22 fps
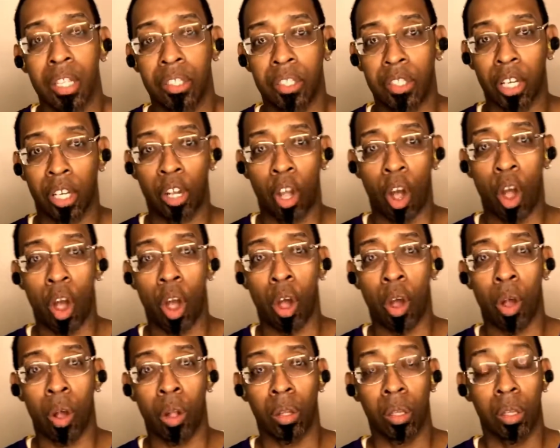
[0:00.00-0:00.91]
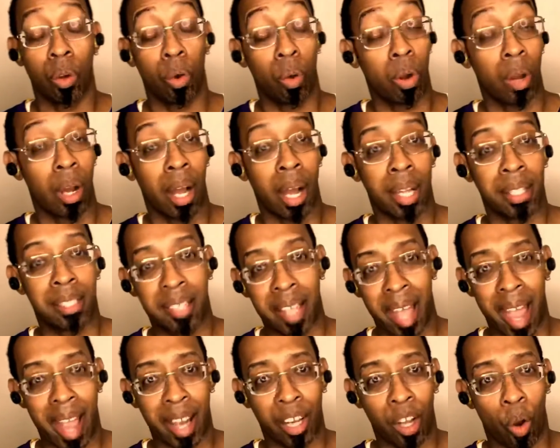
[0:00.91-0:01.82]
to call a
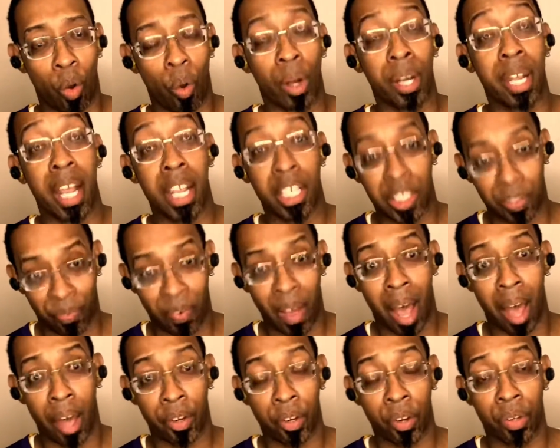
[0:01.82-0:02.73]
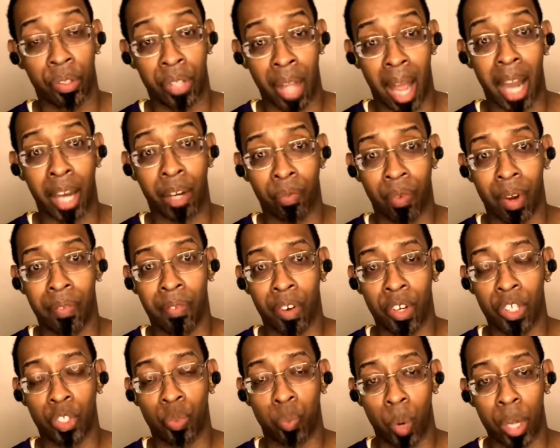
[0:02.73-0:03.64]
tech on his father, Doc
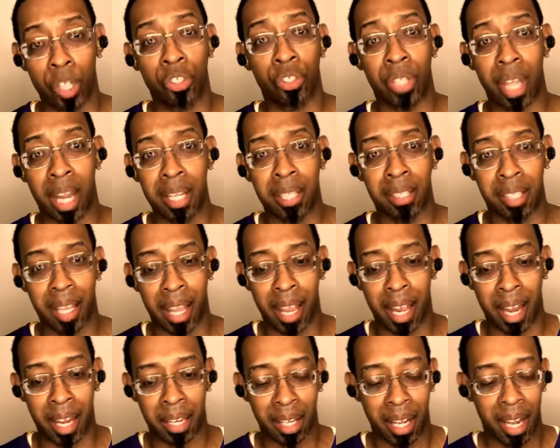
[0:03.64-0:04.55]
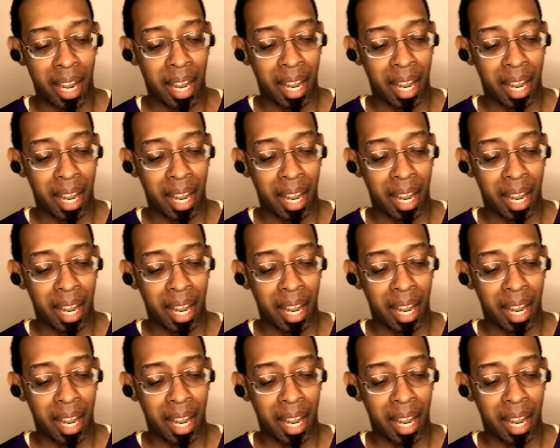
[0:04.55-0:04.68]
Rivers, which they did.